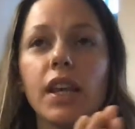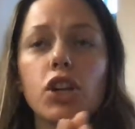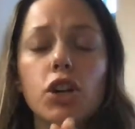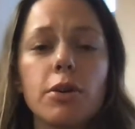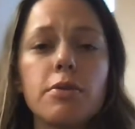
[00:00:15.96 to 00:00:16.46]
in
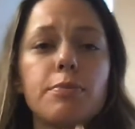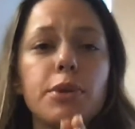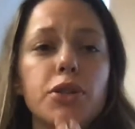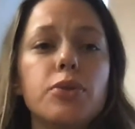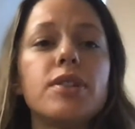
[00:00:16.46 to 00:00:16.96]
your
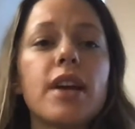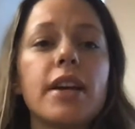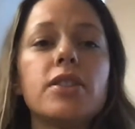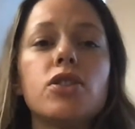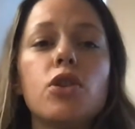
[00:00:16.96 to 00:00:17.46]
blue
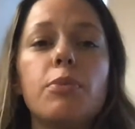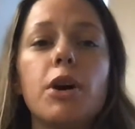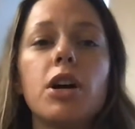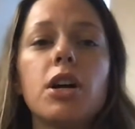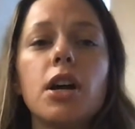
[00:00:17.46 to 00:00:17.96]
science
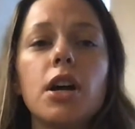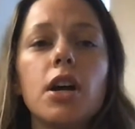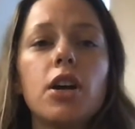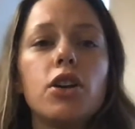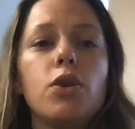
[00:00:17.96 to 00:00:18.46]
notebook.
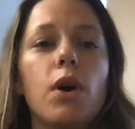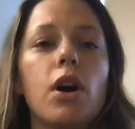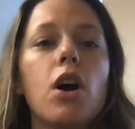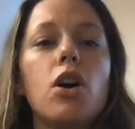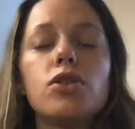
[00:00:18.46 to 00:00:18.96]
You
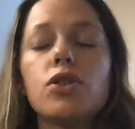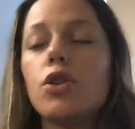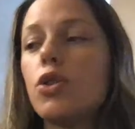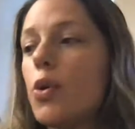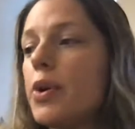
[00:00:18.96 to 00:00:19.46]
are
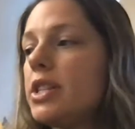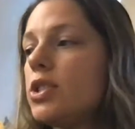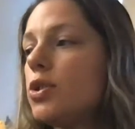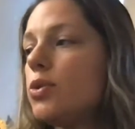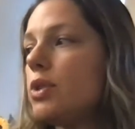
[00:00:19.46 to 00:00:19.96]
also going
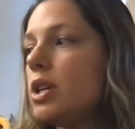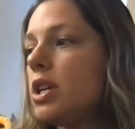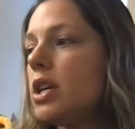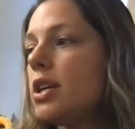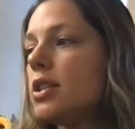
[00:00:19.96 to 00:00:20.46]
to
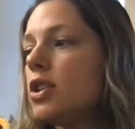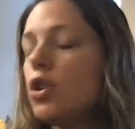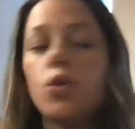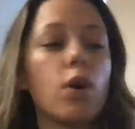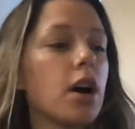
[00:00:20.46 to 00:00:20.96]
need
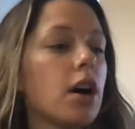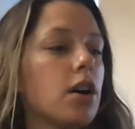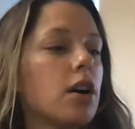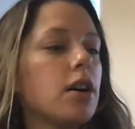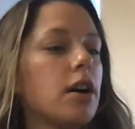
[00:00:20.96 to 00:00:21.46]
your